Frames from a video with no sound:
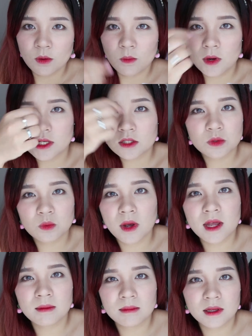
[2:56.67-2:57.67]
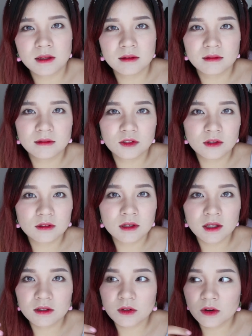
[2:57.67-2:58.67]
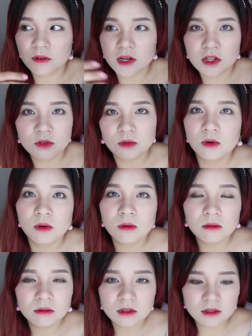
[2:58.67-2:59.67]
one swipe and you're ready to go.